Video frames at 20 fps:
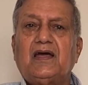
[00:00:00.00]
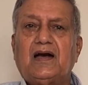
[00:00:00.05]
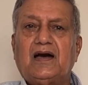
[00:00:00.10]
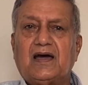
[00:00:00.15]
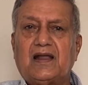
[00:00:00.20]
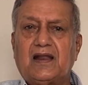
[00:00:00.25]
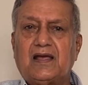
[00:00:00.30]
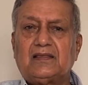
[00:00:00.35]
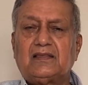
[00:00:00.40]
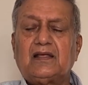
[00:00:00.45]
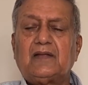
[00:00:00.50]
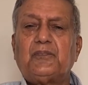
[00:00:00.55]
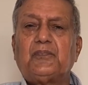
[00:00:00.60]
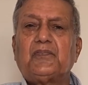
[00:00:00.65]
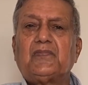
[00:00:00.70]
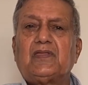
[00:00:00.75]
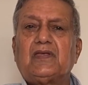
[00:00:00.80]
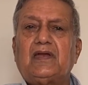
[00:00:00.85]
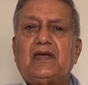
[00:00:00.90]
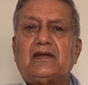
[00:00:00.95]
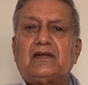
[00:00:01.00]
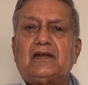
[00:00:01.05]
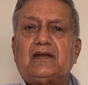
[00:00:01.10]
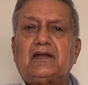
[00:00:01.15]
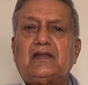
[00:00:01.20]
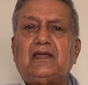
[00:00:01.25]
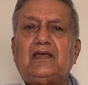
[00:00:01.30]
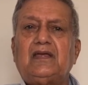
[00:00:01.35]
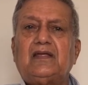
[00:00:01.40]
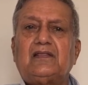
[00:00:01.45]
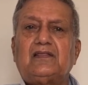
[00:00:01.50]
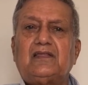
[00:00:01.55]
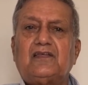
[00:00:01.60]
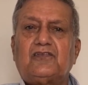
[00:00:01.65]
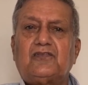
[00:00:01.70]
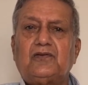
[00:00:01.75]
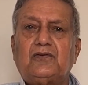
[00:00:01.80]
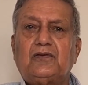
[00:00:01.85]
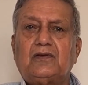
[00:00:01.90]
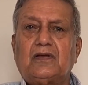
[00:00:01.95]
Another entity in
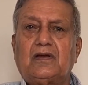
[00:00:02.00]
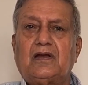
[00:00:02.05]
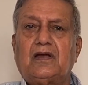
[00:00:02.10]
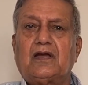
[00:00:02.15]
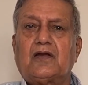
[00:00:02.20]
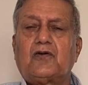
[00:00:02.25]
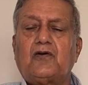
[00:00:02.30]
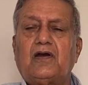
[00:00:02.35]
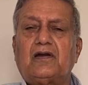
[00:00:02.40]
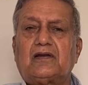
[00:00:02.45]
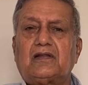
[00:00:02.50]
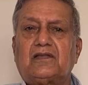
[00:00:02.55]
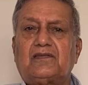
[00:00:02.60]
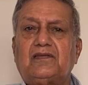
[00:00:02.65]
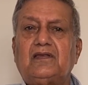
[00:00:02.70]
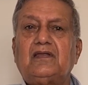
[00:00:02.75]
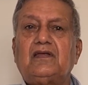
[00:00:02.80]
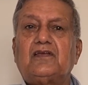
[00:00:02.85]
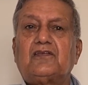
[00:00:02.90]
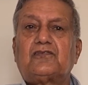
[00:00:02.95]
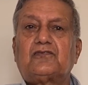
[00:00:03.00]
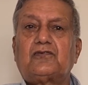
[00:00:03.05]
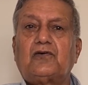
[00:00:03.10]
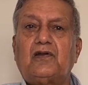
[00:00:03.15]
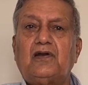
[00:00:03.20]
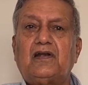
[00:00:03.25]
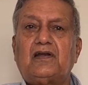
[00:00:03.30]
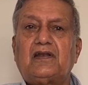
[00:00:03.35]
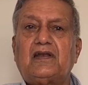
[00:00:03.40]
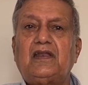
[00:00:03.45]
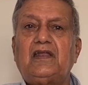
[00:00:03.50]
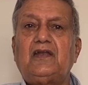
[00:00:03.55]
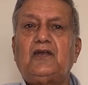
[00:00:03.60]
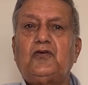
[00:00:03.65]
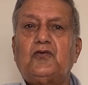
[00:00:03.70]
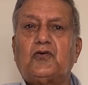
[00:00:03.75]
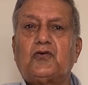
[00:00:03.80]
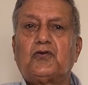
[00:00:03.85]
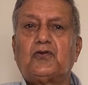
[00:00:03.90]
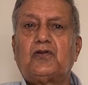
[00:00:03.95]
this goiter thing is solitary
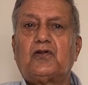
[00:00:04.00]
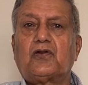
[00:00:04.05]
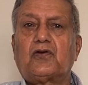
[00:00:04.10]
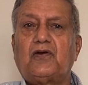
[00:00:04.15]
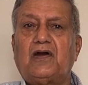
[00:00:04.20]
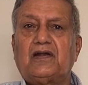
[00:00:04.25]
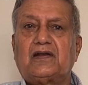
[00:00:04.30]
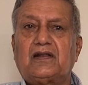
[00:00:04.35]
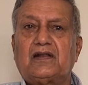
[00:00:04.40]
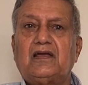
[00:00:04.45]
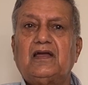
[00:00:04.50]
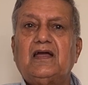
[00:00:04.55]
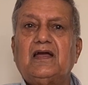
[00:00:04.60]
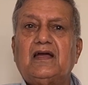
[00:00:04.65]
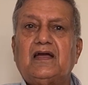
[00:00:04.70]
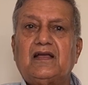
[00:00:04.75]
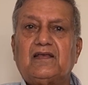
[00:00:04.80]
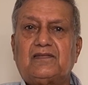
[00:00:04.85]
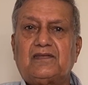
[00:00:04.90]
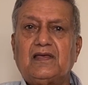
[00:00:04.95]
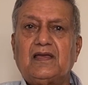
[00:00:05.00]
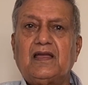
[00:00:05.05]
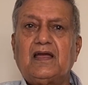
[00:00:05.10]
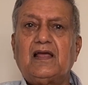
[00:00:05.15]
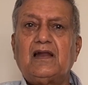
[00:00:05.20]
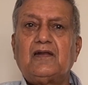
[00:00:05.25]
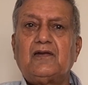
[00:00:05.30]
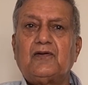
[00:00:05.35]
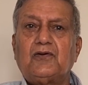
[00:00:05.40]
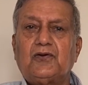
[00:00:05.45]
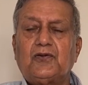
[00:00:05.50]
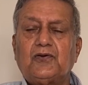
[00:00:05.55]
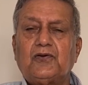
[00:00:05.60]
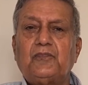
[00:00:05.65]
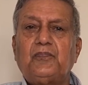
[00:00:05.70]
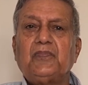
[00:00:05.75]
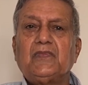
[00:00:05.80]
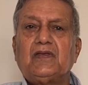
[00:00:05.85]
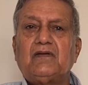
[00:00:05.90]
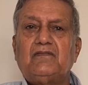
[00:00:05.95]
nodular goiter, a single
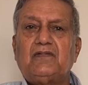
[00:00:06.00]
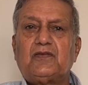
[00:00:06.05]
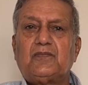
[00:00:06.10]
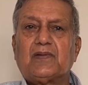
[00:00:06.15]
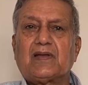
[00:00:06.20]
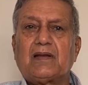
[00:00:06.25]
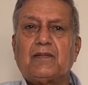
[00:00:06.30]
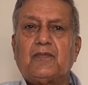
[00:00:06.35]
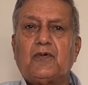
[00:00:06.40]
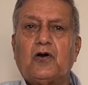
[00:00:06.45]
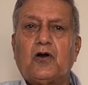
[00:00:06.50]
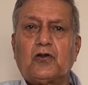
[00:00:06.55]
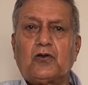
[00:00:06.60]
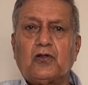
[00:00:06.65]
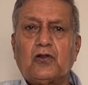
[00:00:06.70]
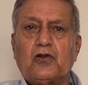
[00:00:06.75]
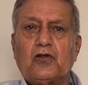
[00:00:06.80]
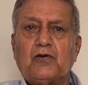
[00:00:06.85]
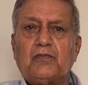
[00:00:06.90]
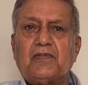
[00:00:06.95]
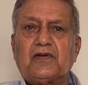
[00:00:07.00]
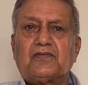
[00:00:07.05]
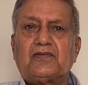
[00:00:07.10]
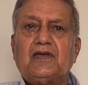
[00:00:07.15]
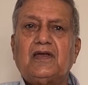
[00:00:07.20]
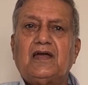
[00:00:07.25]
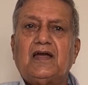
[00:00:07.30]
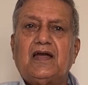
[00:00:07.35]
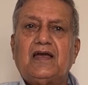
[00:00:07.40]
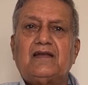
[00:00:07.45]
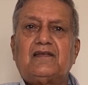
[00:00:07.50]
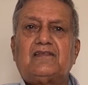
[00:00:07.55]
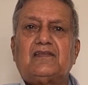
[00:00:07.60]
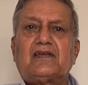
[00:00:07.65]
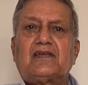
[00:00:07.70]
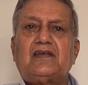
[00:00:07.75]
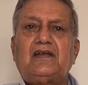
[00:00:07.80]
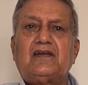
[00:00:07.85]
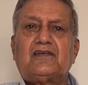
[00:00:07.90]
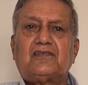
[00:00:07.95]
nodule which becomes autonomous and
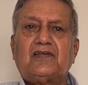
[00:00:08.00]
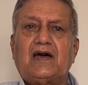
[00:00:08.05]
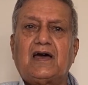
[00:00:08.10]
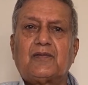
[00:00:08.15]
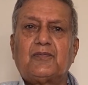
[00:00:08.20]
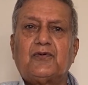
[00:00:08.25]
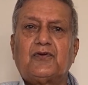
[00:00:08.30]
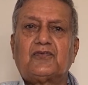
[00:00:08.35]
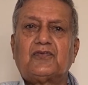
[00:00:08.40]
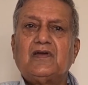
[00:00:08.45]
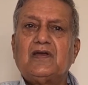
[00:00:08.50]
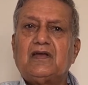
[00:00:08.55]
secretes hormones